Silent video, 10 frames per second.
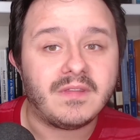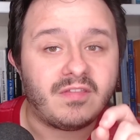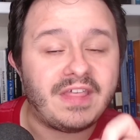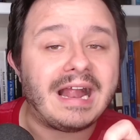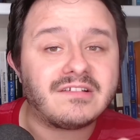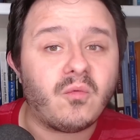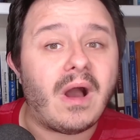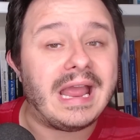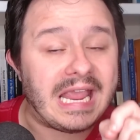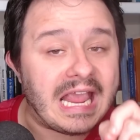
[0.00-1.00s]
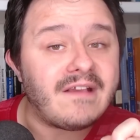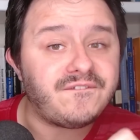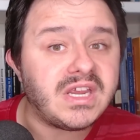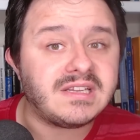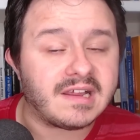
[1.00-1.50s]
That's why, if
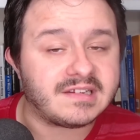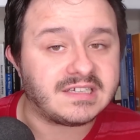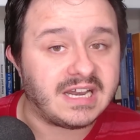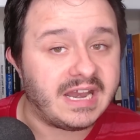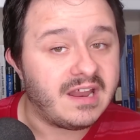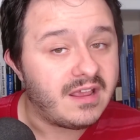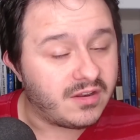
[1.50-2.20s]
he does it tonight,